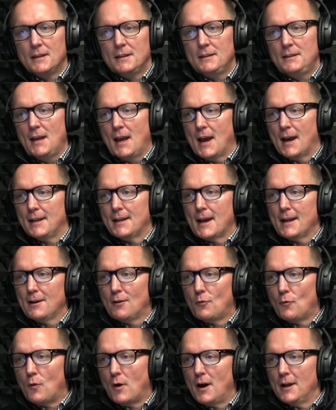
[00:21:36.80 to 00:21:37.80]
Yeah, and I
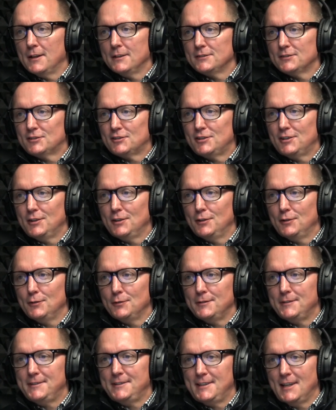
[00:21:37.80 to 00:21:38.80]
don't want
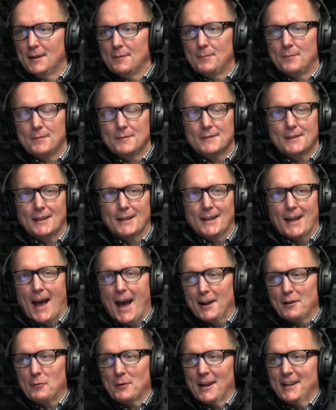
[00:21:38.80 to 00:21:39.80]
to dip
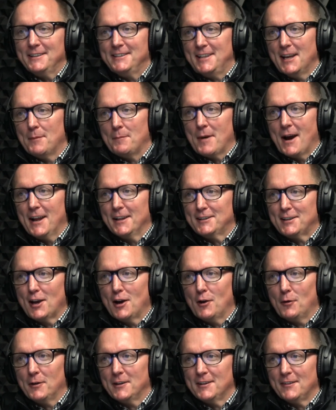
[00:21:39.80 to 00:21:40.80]
I don't want to dip my
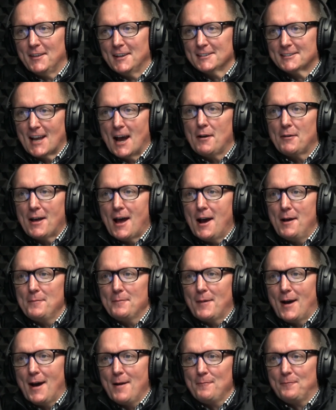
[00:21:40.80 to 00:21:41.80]
toe into this. I, am
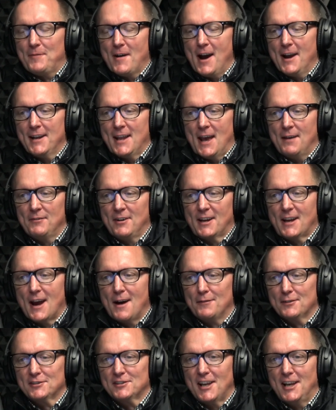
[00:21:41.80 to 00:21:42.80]
I'm, I'm fine having a
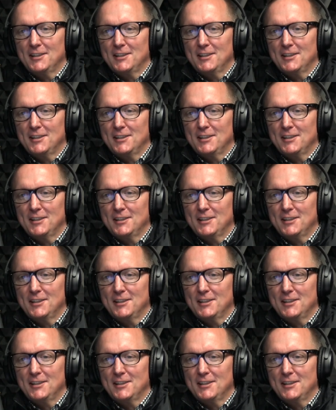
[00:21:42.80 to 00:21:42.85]
conversation.